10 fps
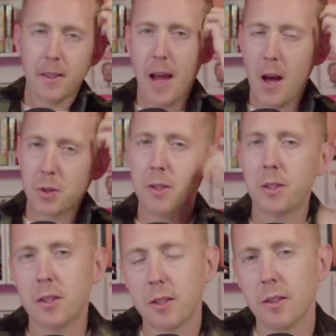
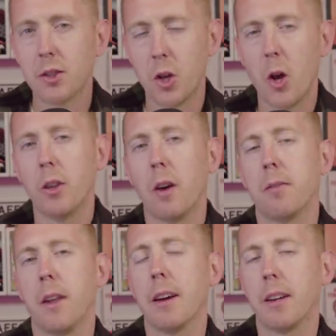Thousands turned up
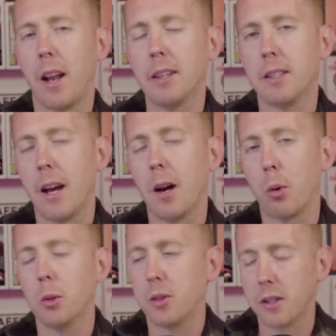for that Glazers out
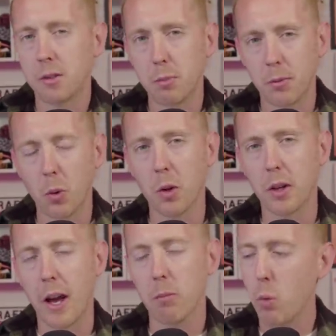protest before the
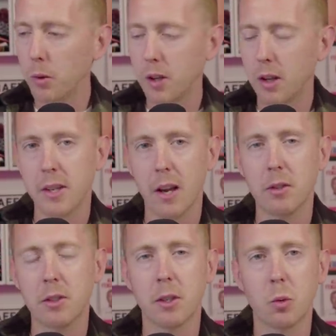game. Well done to
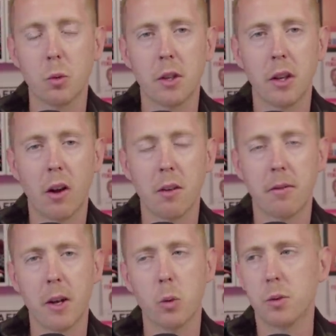every single United
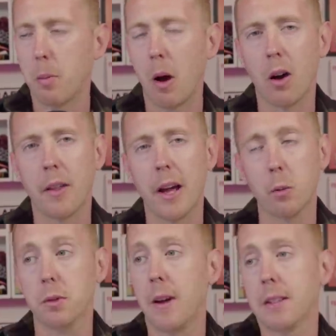fan who was part of that. It
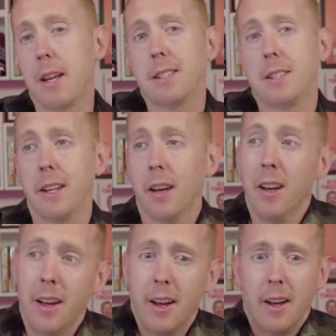was fantastic,
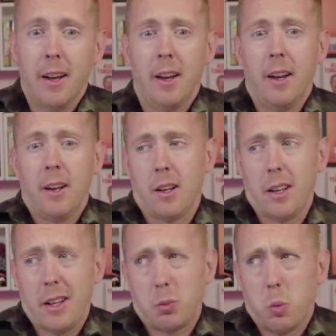
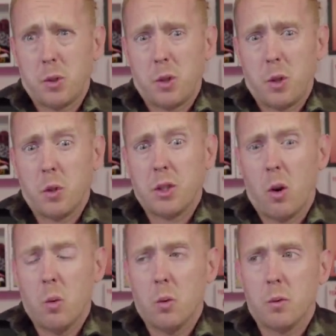as was the
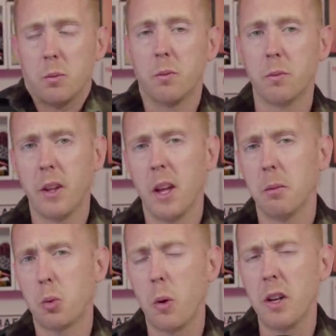result there
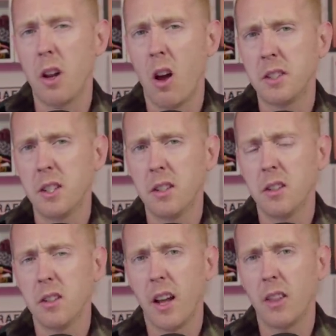between United
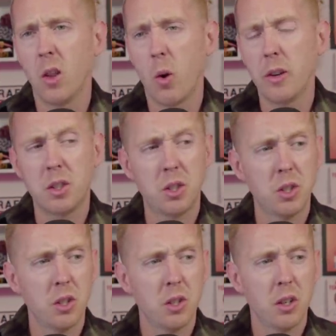and Norwich.